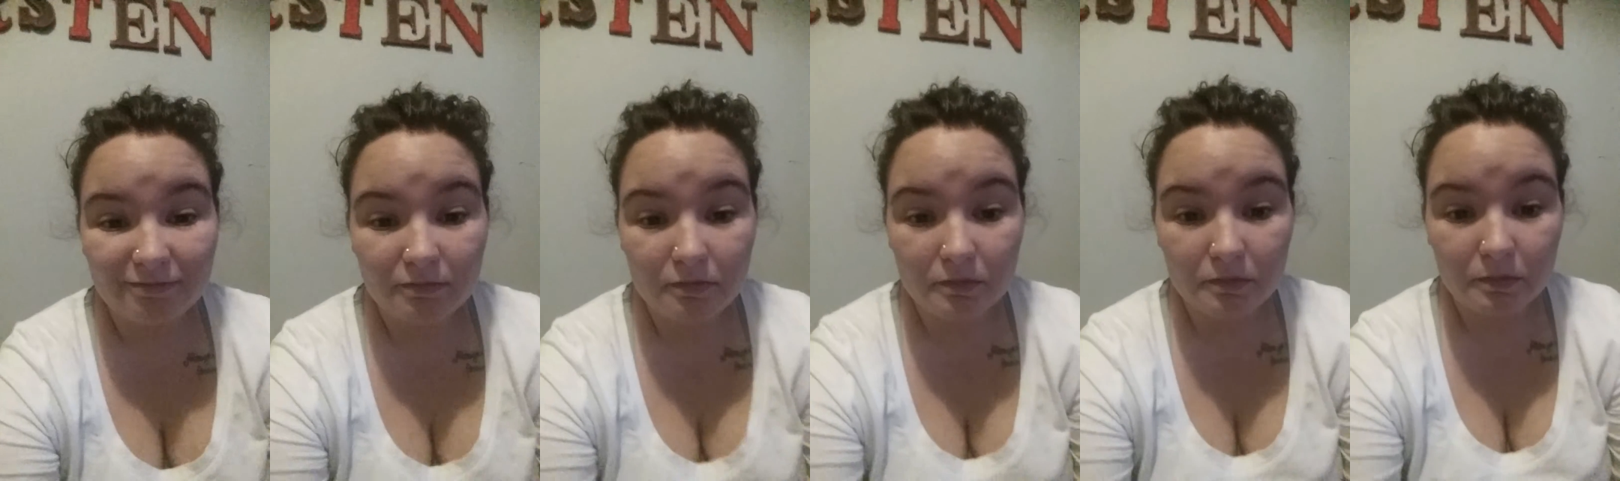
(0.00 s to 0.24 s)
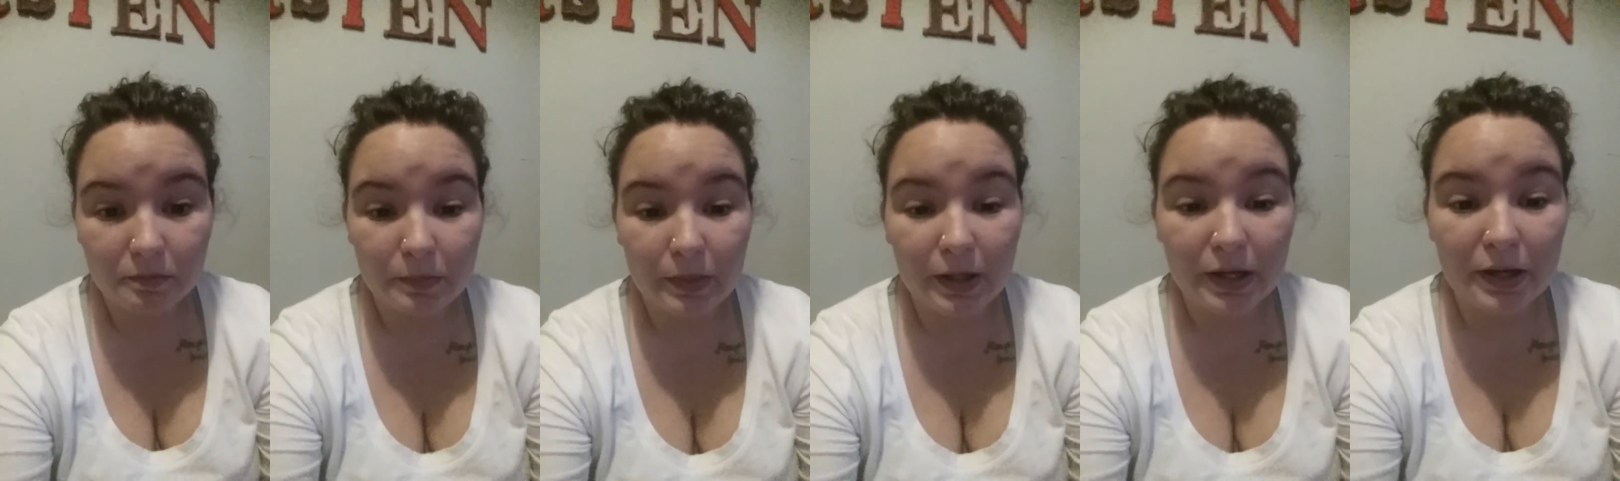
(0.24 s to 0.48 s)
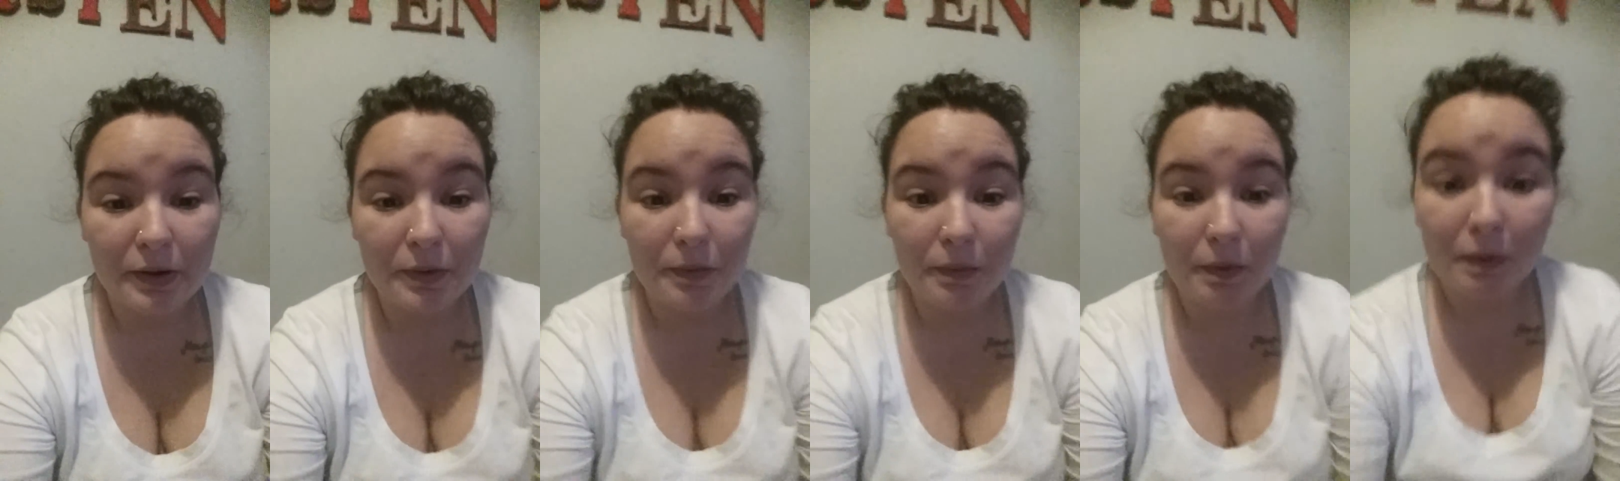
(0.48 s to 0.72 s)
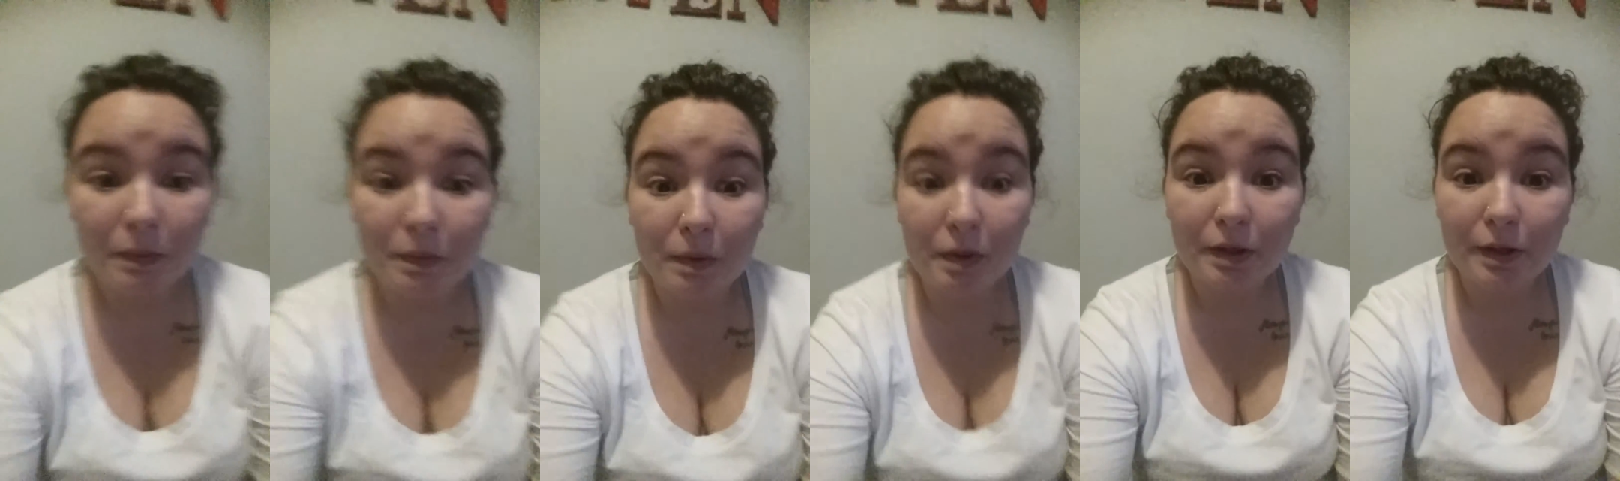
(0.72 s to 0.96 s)
But we
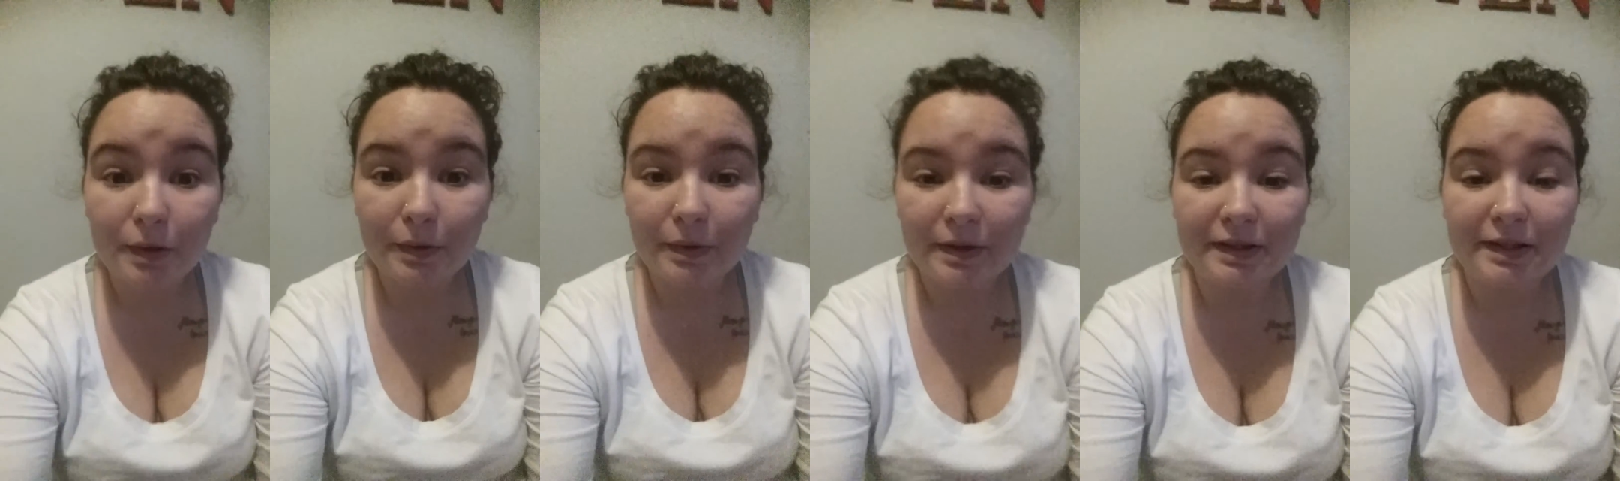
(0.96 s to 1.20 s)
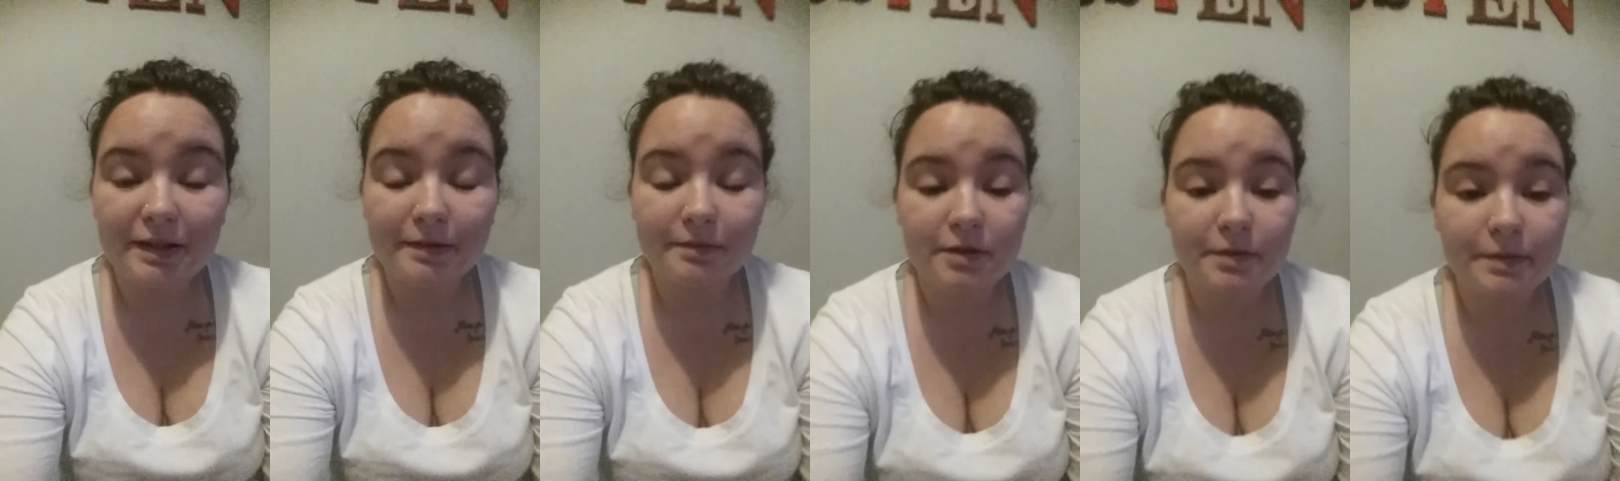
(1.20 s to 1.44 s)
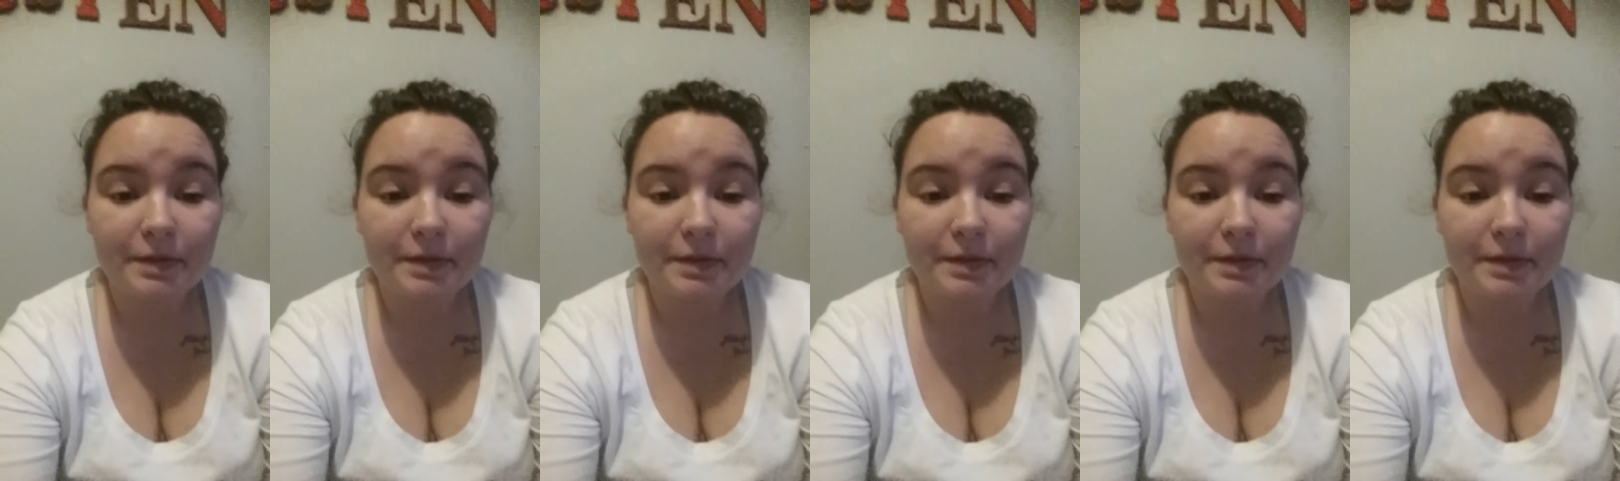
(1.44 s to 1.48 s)
really want them to